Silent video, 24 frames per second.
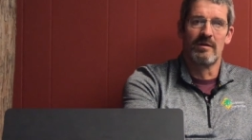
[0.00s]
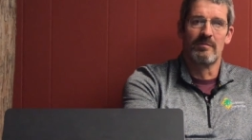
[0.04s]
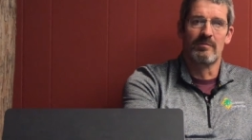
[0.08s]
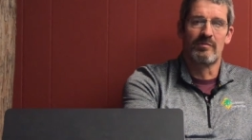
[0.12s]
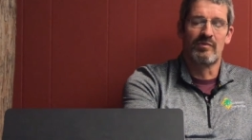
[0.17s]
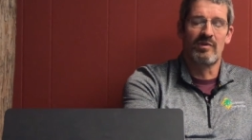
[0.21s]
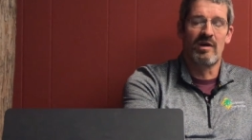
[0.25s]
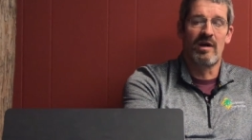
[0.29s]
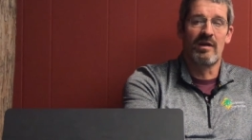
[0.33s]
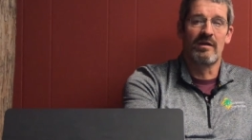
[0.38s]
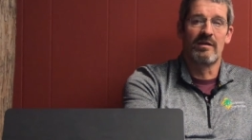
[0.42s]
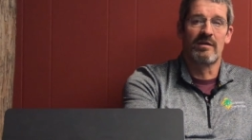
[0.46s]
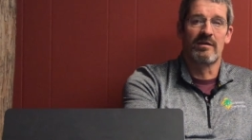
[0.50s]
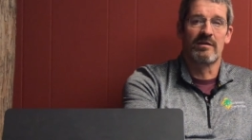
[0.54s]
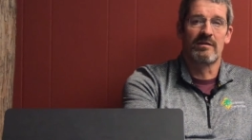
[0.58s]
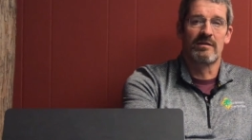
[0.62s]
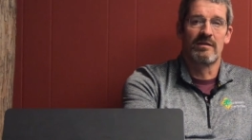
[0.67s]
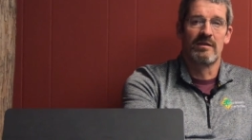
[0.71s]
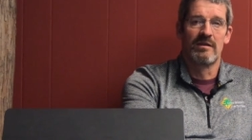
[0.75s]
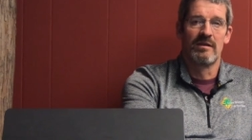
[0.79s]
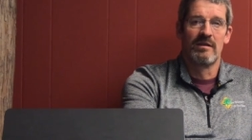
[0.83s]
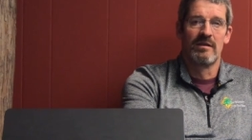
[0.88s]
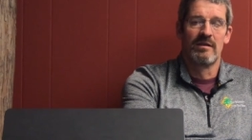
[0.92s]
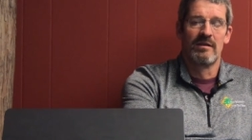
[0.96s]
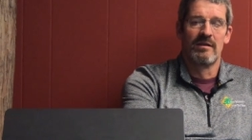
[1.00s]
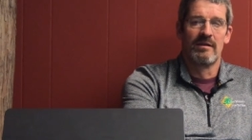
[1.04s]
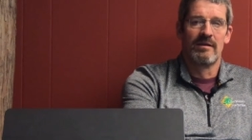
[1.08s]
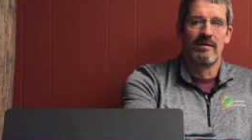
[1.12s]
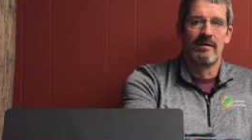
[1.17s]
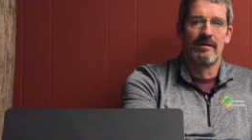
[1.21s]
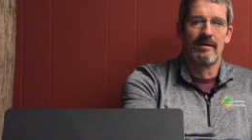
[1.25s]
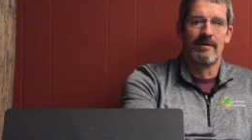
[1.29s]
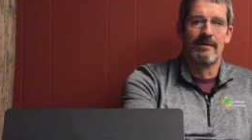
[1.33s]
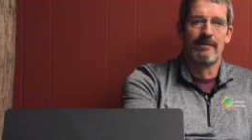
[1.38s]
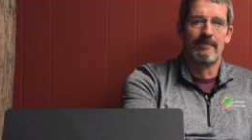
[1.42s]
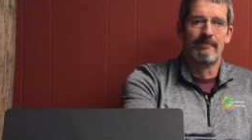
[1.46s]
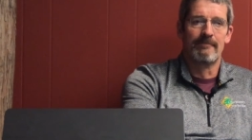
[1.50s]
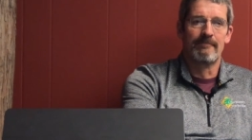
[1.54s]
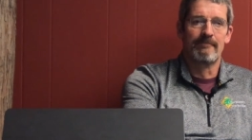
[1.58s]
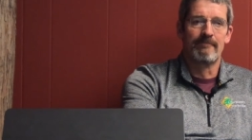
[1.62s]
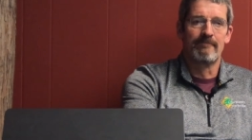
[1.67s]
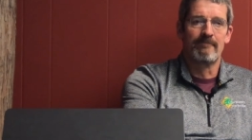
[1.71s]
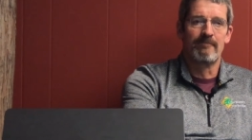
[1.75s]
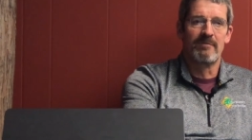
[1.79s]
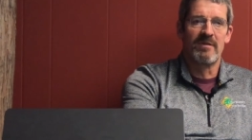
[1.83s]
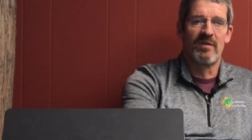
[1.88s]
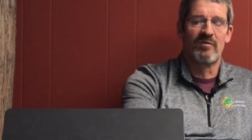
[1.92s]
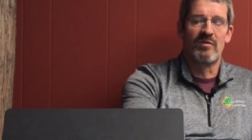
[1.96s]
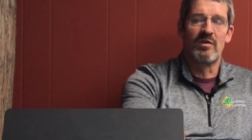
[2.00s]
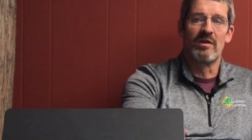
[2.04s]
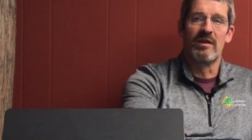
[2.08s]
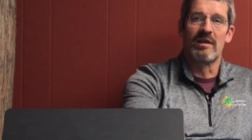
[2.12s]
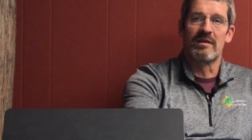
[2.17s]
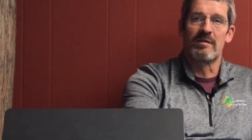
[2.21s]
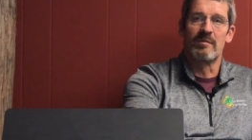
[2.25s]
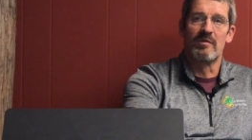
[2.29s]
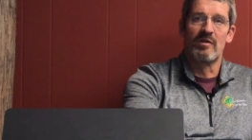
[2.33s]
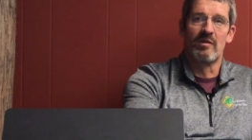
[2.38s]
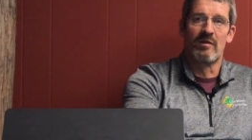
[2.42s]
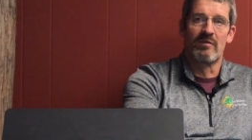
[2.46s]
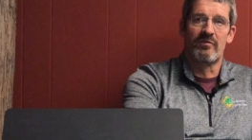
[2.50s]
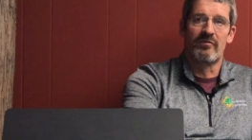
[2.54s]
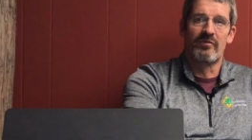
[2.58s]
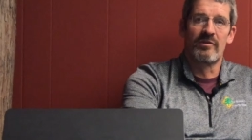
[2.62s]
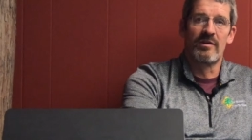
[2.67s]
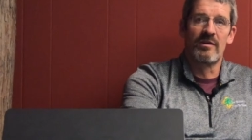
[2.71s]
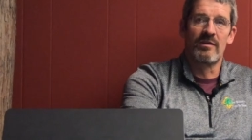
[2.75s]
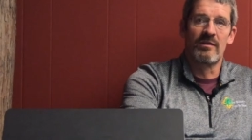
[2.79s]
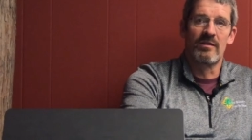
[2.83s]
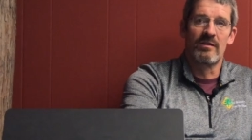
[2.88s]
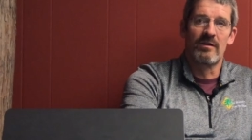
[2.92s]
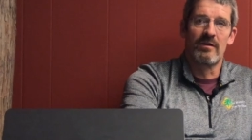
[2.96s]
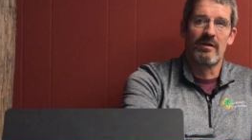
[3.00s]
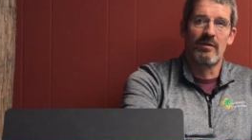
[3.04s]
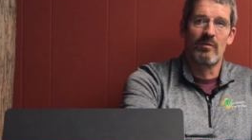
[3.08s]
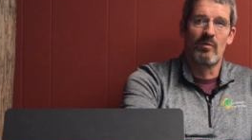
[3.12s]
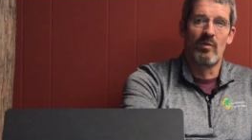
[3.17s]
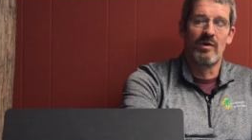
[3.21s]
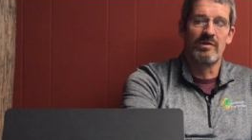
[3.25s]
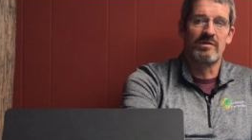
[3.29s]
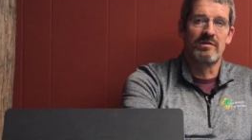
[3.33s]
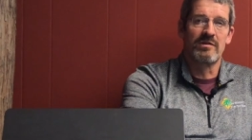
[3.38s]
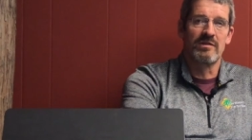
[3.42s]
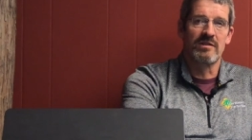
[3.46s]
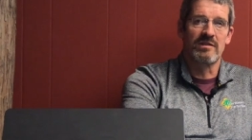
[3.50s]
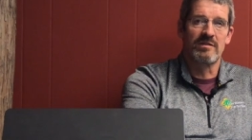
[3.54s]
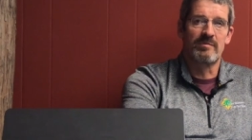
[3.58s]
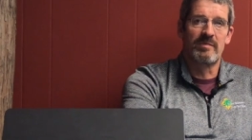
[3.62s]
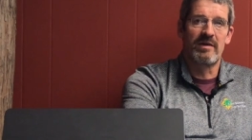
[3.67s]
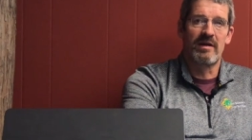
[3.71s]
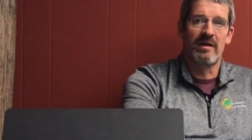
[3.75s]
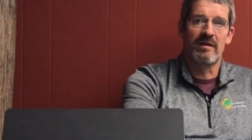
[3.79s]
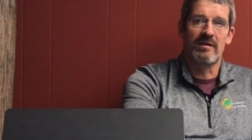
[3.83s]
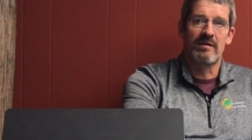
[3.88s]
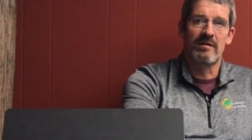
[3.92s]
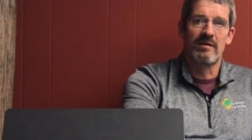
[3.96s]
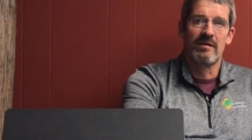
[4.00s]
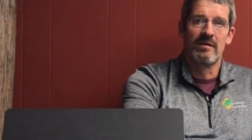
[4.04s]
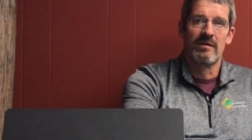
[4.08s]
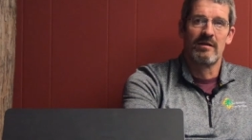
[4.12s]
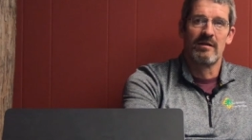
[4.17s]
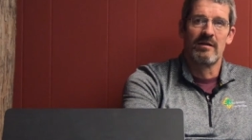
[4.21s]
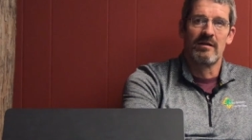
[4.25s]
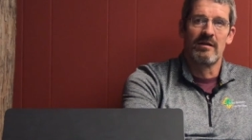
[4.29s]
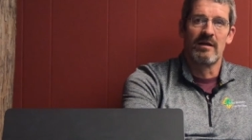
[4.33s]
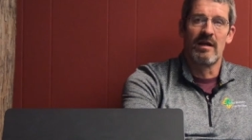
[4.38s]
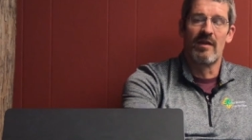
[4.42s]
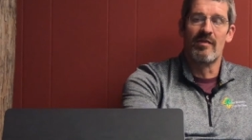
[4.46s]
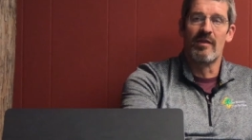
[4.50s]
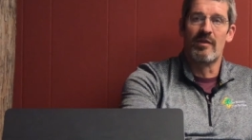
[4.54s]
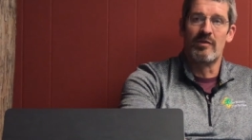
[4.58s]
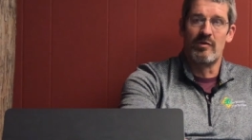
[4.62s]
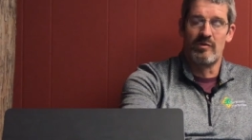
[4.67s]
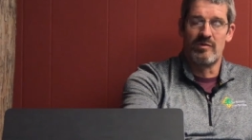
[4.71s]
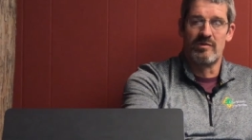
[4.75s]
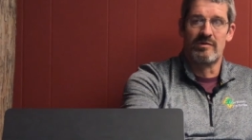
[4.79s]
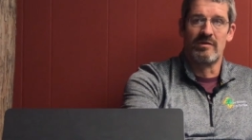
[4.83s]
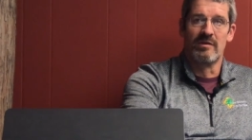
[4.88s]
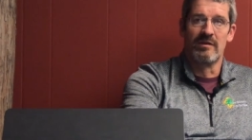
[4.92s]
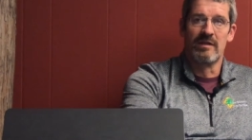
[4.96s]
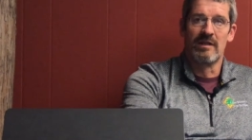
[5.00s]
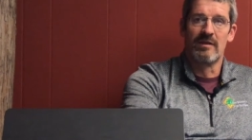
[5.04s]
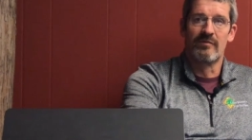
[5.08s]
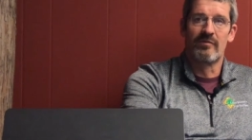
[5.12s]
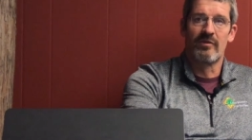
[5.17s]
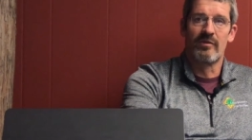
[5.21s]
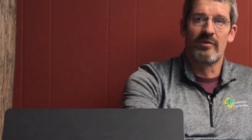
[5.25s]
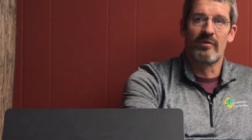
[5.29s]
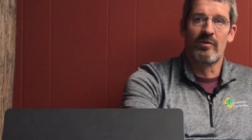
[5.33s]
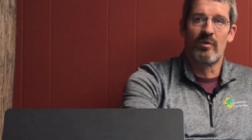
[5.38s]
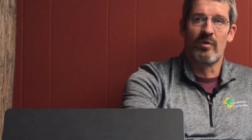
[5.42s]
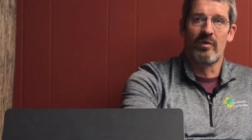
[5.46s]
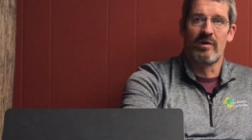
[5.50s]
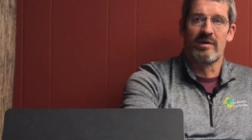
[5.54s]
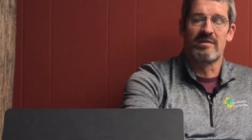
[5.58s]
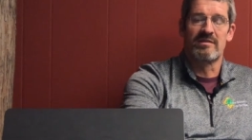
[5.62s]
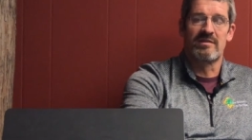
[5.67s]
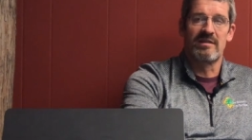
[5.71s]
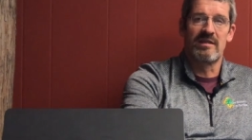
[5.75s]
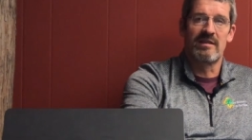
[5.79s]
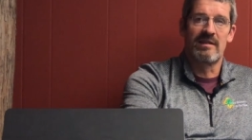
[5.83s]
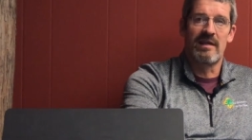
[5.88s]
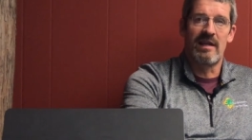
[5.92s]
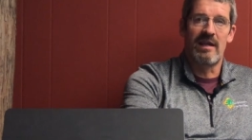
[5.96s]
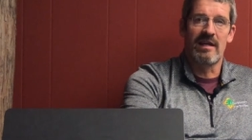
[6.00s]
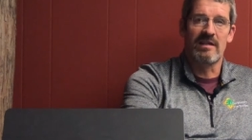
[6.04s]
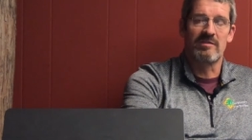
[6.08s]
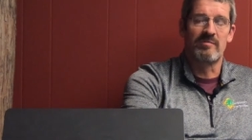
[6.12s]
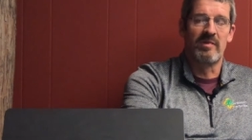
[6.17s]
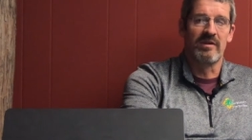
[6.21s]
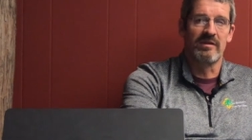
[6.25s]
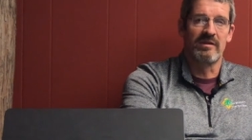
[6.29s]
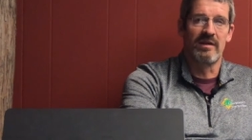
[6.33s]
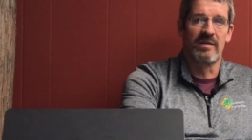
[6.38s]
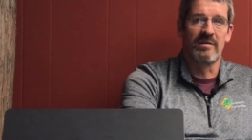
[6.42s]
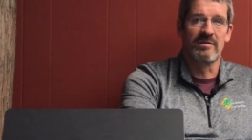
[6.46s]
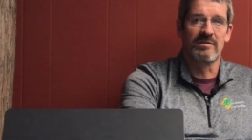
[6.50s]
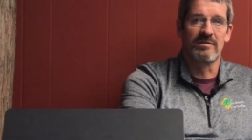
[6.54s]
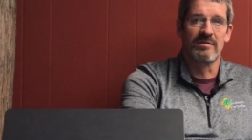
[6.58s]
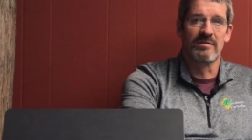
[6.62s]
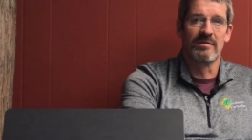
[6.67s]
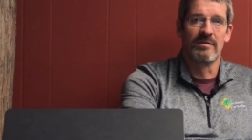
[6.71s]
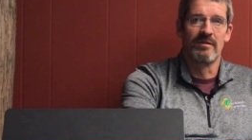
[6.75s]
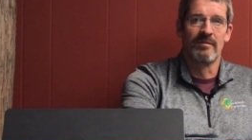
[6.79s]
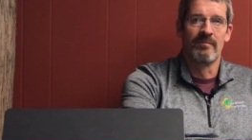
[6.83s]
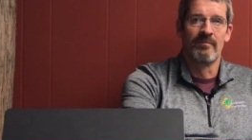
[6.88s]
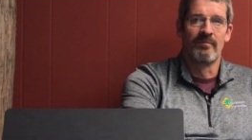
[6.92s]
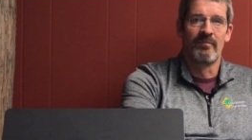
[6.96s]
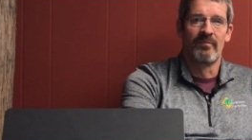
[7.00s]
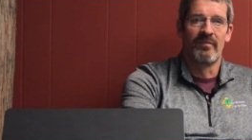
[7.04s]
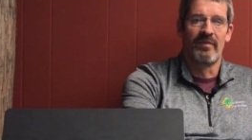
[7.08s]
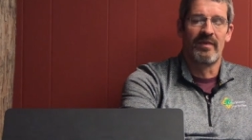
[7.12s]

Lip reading: product, if you let them know up front what to expect and then you deliver or exceed that expectation,